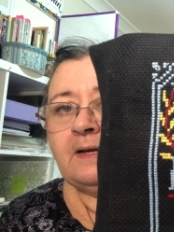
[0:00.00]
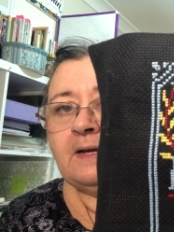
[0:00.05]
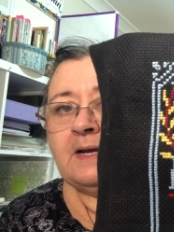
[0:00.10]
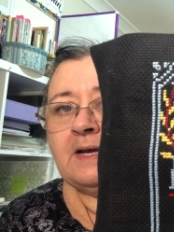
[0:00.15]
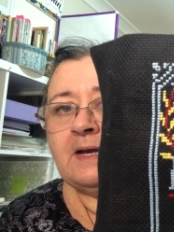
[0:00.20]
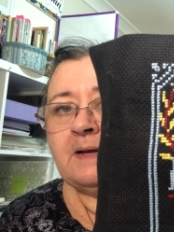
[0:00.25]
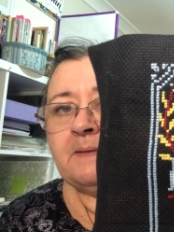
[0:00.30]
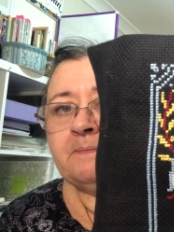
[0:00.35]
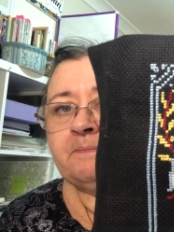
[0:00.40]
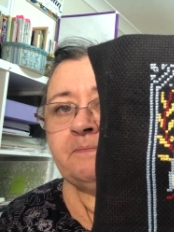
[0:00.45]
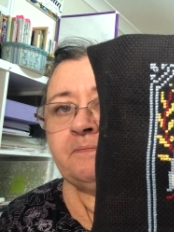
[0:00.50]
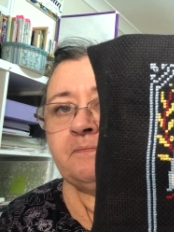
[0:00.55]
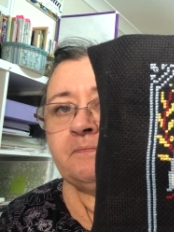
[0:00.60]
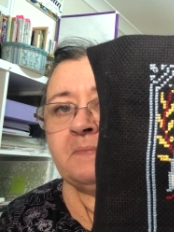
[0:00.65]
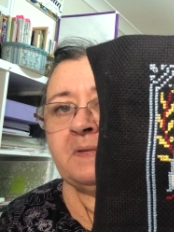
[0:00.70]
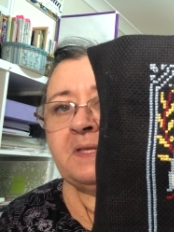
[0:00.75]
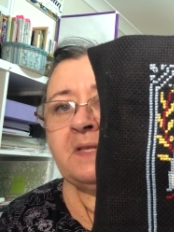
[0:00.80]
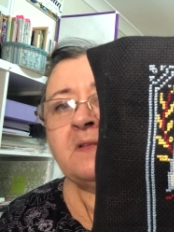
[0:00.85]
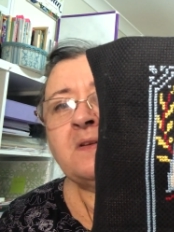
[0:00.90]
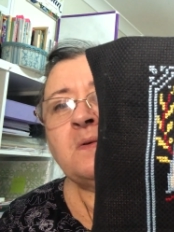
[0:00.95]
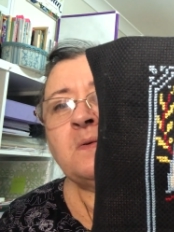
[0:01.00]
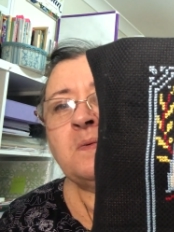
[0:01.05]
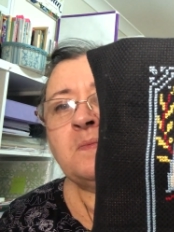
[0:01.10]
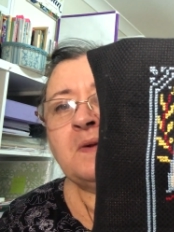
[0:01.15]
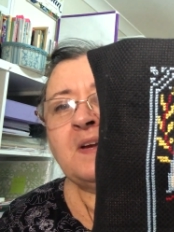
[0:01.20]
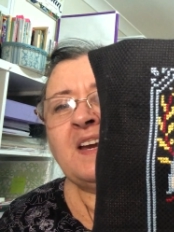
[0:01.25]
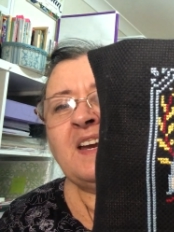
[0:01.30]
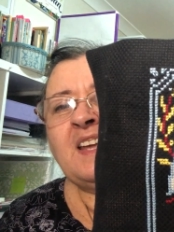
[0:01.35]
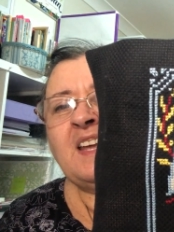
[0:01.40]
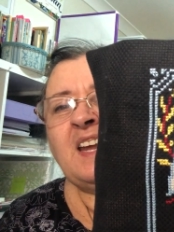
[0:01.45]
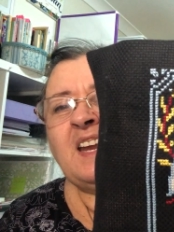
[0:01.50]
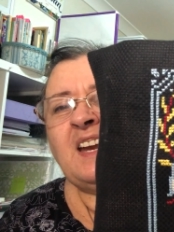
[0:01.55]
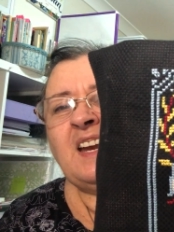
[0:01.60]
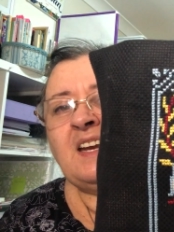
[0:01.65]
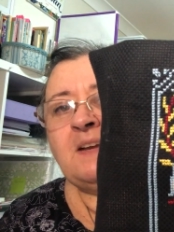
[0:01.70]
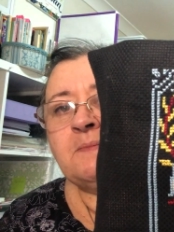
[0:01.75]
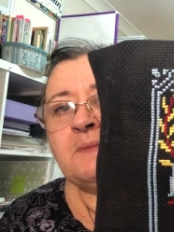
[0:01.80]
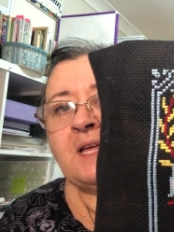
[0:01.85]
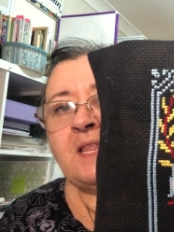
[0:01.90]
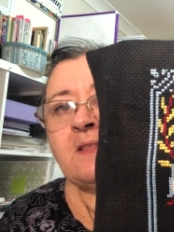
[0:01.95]
But then I thought, oh, I'm not going to get
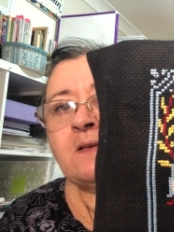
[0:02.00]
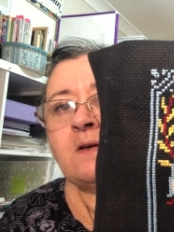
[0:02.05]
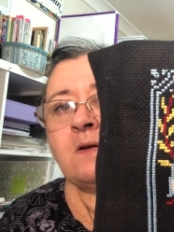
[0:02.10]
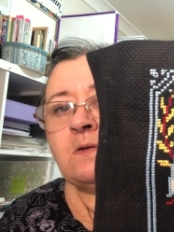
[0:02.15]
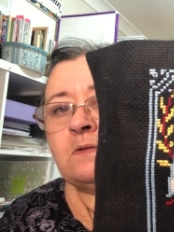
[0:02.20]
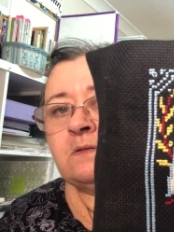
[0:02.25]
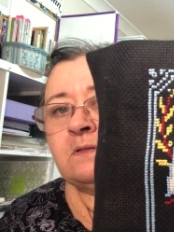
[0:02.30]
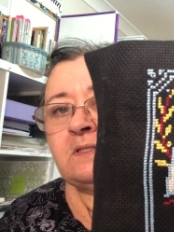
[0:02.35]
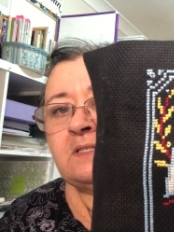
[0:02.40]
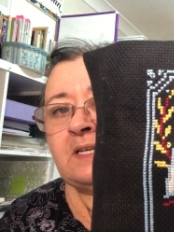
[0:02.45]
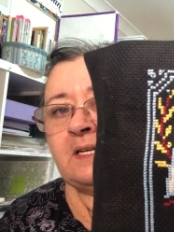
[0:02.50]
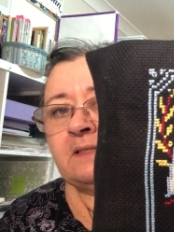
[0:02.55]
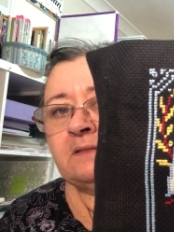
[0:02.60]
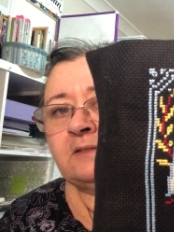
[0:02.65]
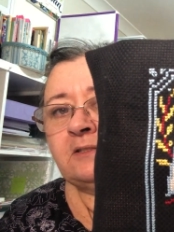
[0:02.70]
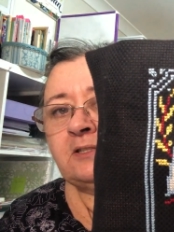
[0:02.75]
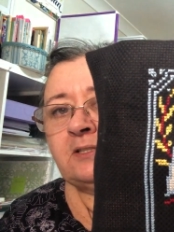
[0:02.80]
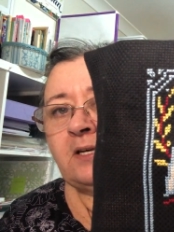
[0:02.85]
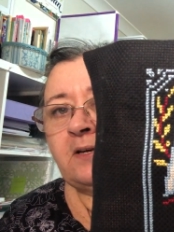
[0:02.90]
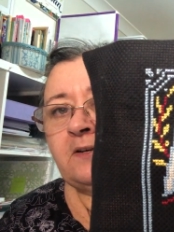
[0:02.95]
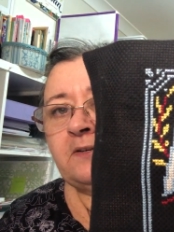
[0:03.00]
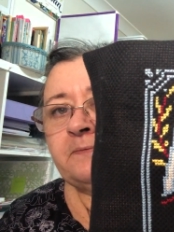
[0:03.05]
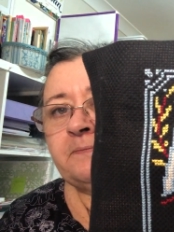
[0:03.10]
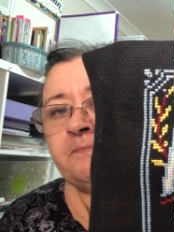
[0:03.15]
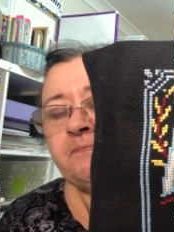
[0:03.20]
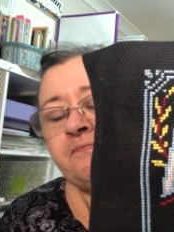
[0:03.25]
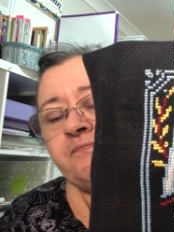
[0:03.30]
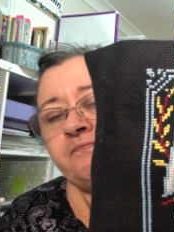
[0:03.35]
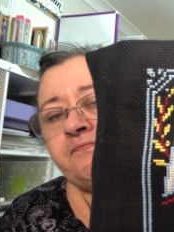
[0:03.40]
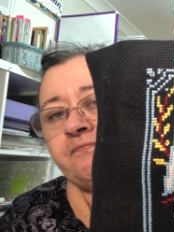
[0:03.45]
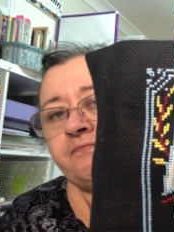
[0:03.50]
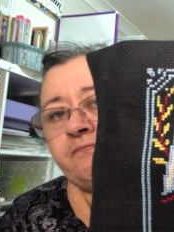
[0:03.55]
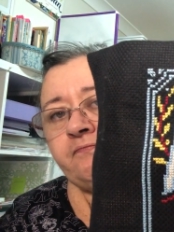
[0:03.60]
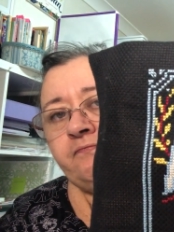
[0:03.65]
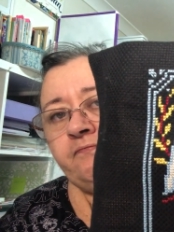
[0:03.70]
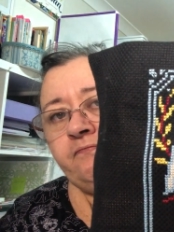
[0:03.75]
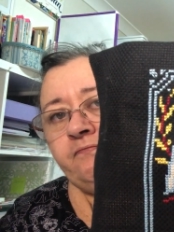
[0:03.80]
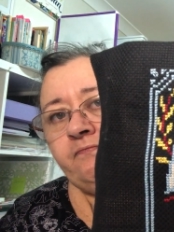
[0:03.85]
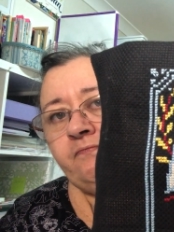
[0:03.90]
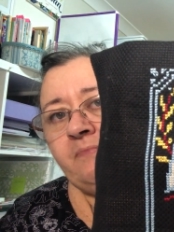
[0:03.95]
any of my other goals done. So
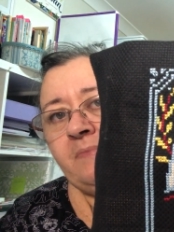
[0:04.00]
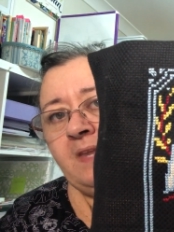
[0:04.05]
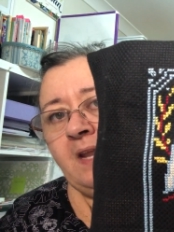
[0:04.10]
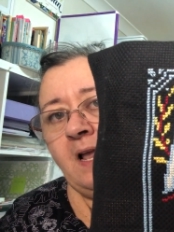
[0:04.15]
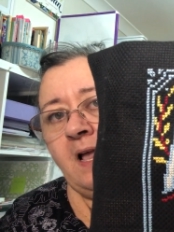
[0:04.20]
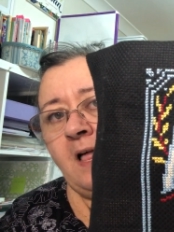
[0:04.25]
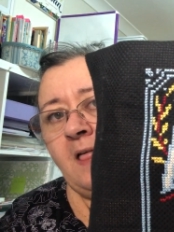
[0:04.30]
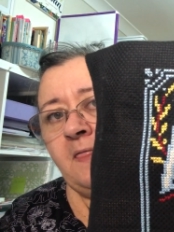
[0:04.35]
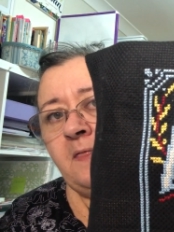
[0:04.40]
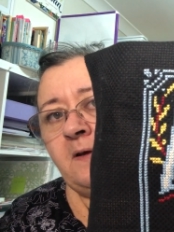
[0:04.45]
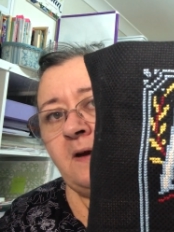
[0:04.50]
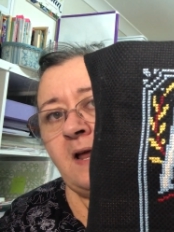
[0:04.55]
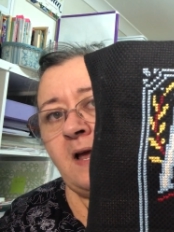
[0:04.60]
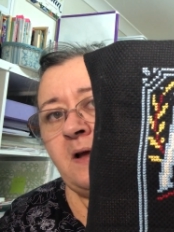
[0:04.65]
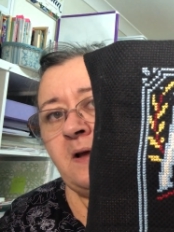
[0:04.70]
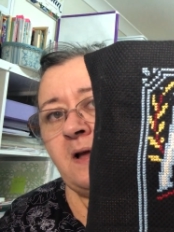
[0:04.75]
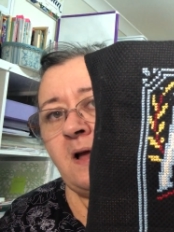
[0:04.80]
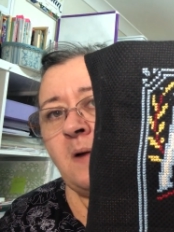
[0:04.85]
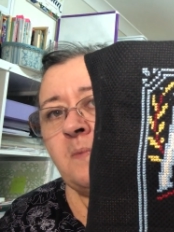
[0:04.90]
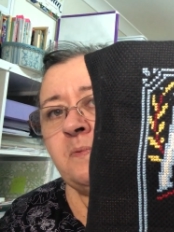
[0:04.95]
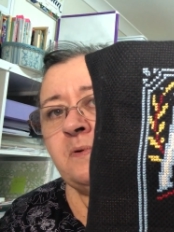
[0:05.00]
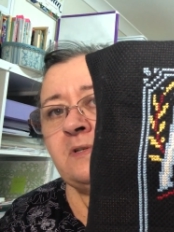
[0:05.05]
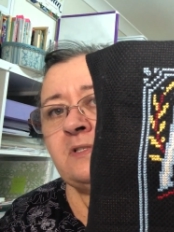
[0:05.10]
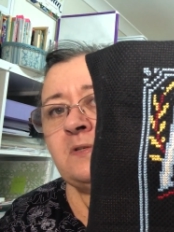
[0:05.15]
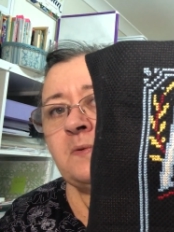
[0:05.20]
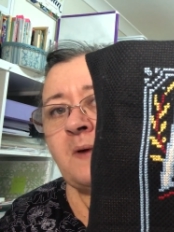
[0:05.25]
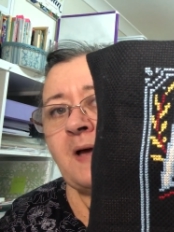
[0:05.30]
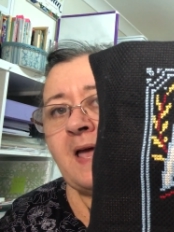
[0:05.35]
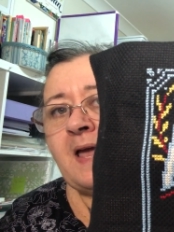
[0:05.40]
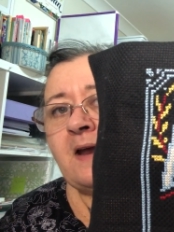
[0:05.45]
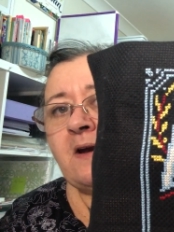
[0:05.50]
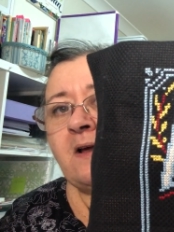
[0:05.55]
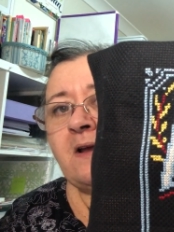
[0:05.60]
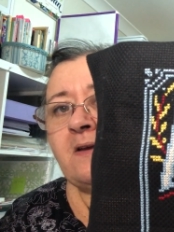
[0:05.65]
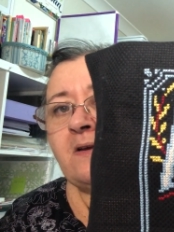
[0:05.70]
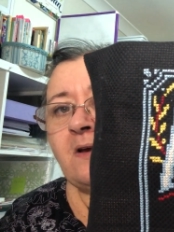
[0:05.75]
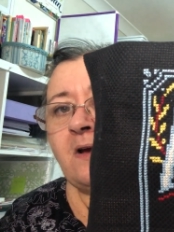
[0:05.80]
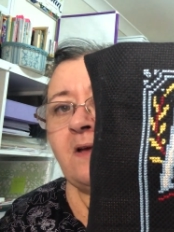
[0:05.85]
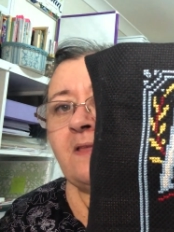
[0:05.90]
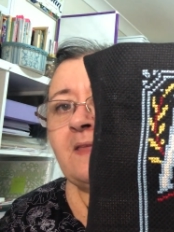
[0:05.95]
I thought, oh, I'll put it away, and I
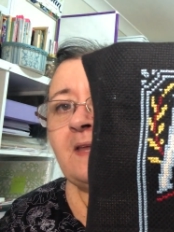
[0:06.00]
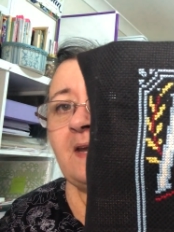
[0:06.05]
know